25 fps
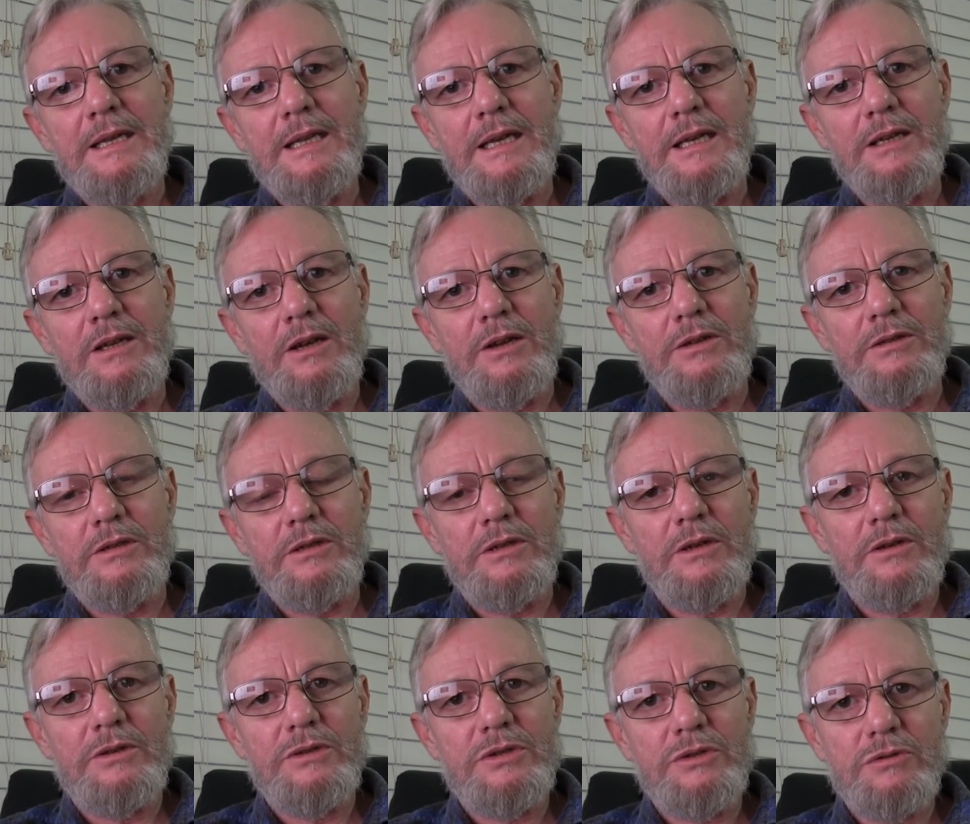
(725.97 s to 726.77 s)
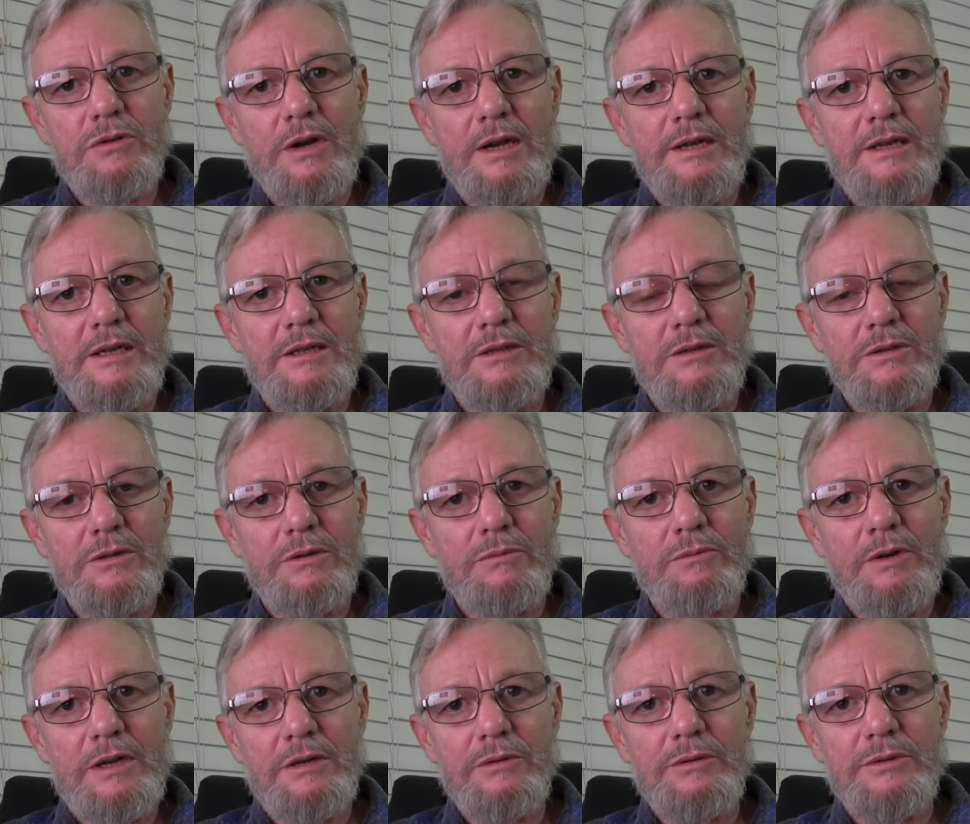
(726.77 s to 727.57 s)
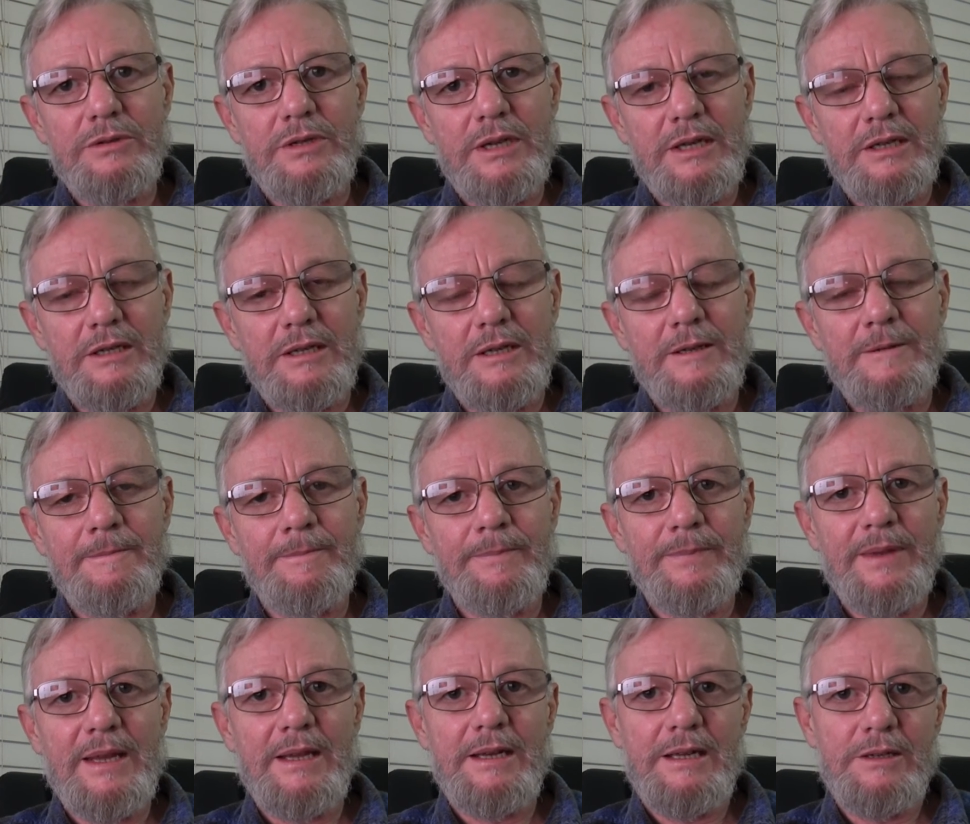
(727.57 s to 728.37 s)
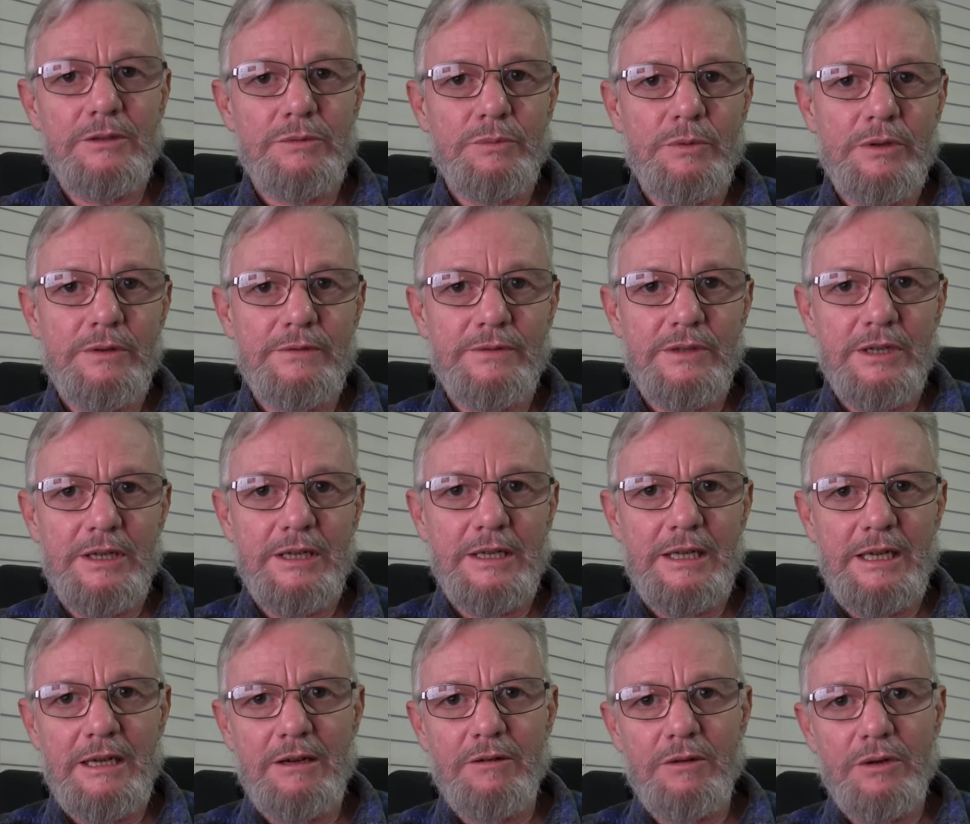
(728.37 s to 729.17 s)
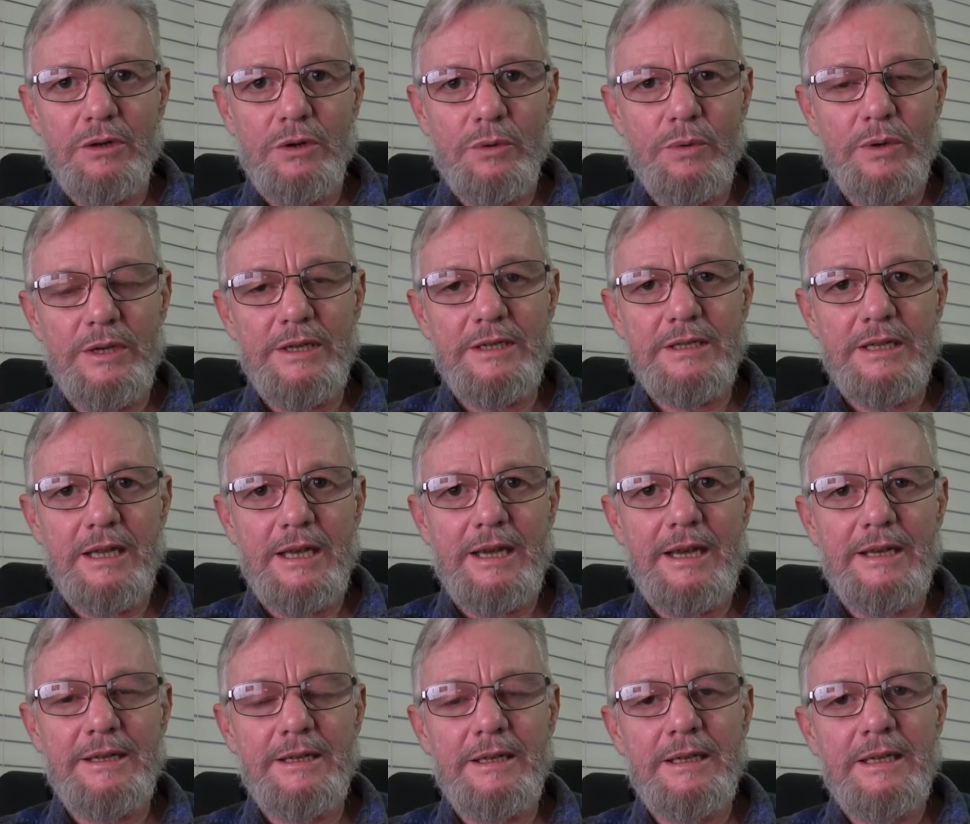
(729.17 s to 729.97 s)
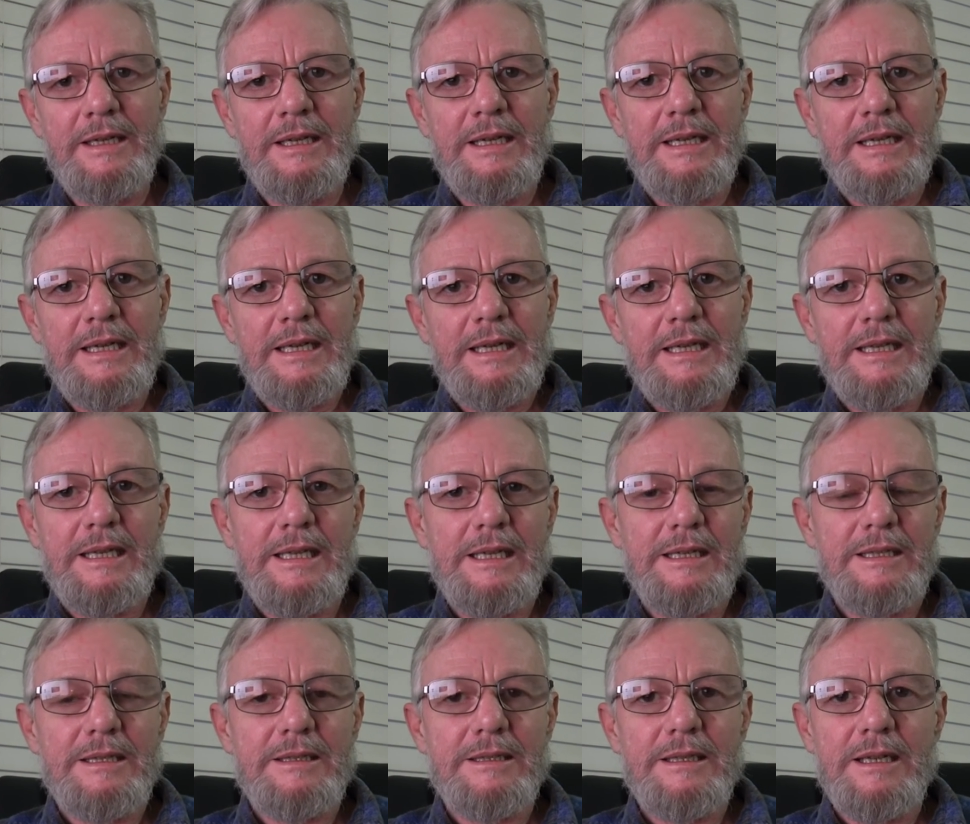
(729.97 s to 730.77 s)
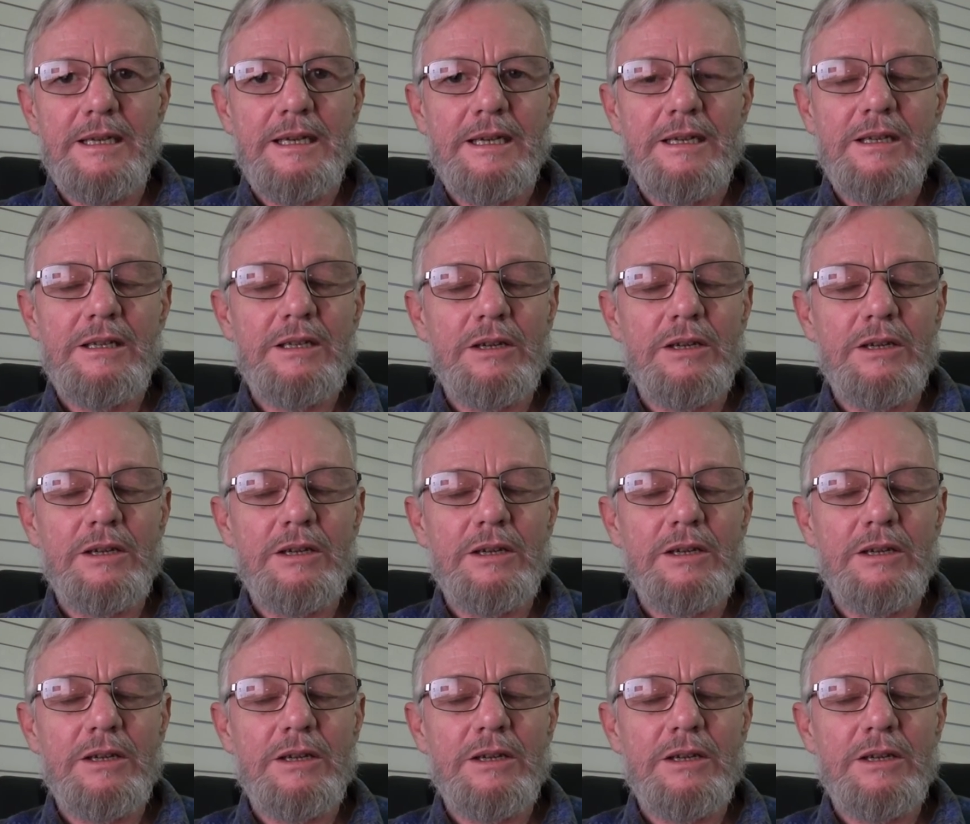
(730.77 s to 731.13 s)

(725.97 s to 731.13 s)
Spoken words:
They're going to go straight into the rental sector. And as we've seen here in Queensland, there's